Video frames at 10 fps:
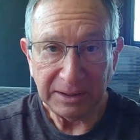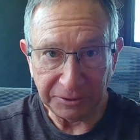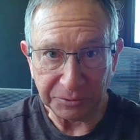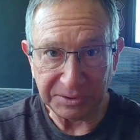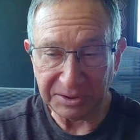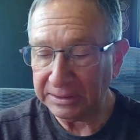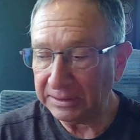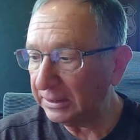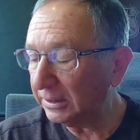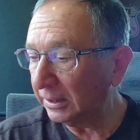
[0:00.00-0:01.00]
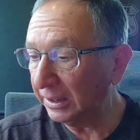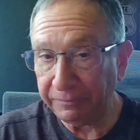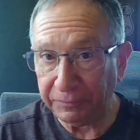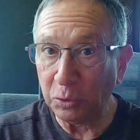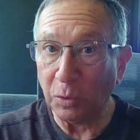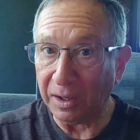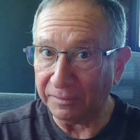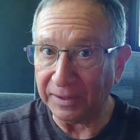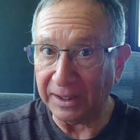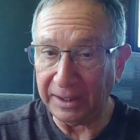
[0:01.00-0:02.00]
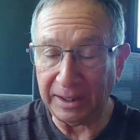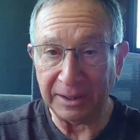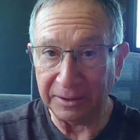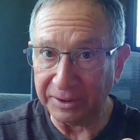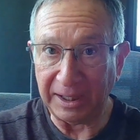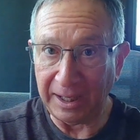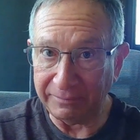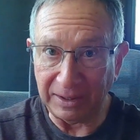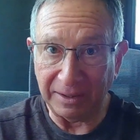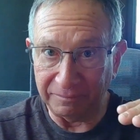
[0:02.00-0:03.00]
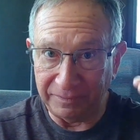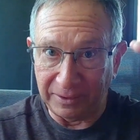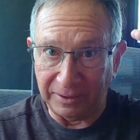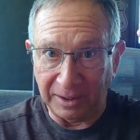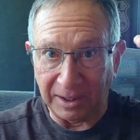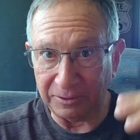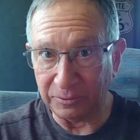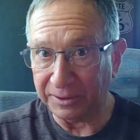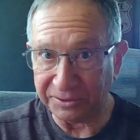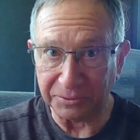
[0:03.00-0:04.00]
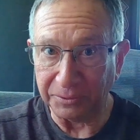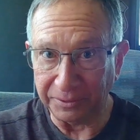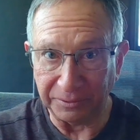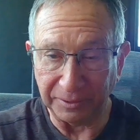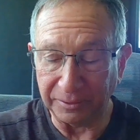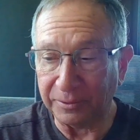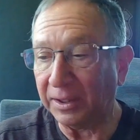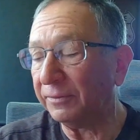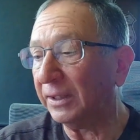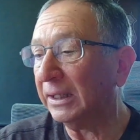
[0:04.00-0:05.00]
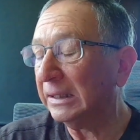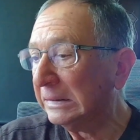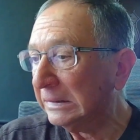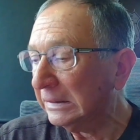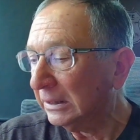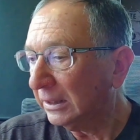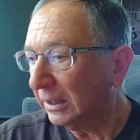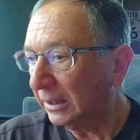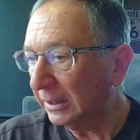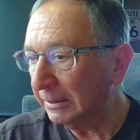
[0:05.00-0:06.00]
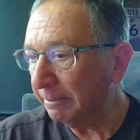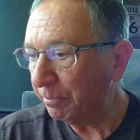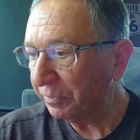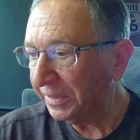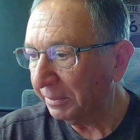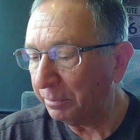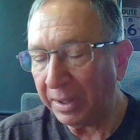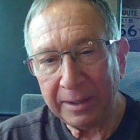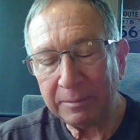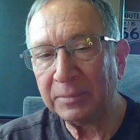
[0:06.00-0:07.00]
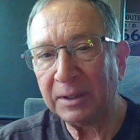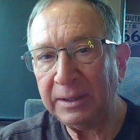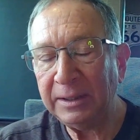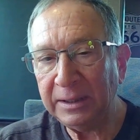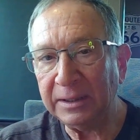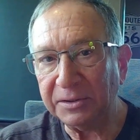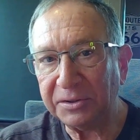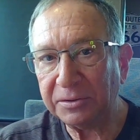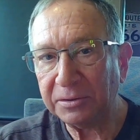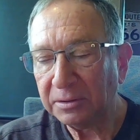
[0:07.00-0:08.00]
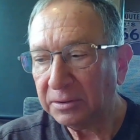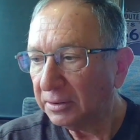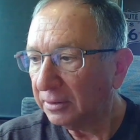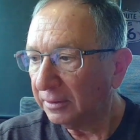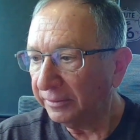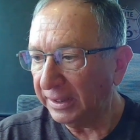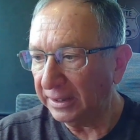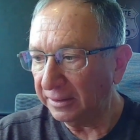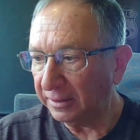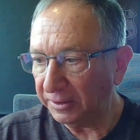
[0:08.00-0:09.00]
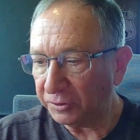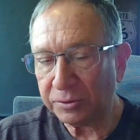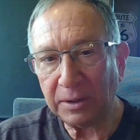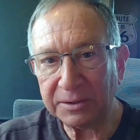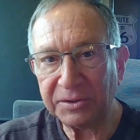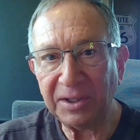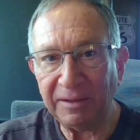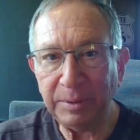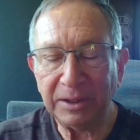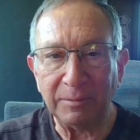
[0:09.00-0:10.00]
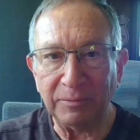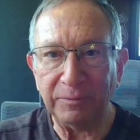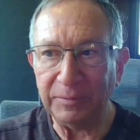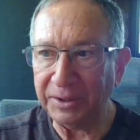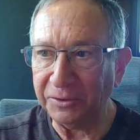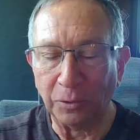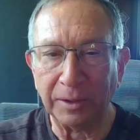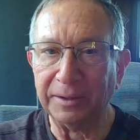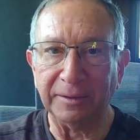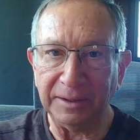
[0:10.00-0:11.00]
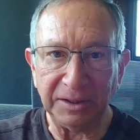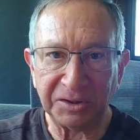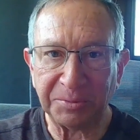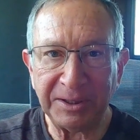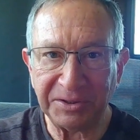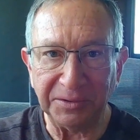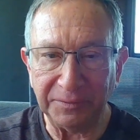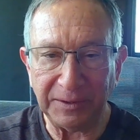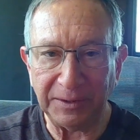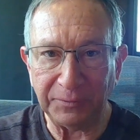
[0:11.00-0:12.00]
interest if you qualify. And they're going to have you at a very high credit score in order to qualify. The bottom line is that the trucks have become inordinately expensive